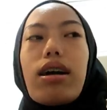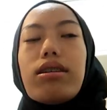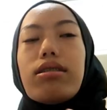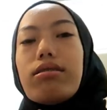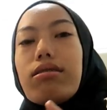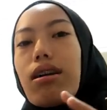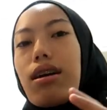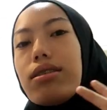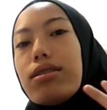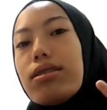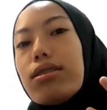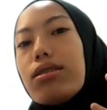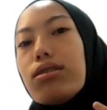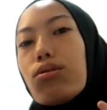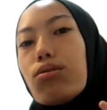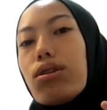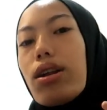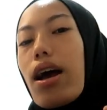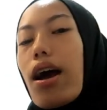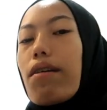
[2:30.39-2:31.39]
I
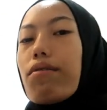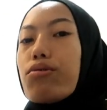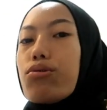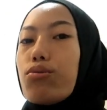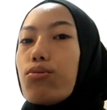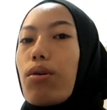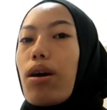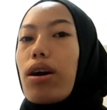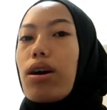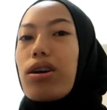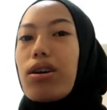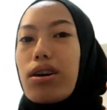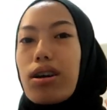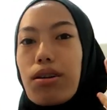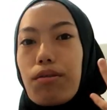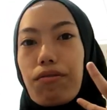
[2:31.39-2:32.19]
just don't have to wear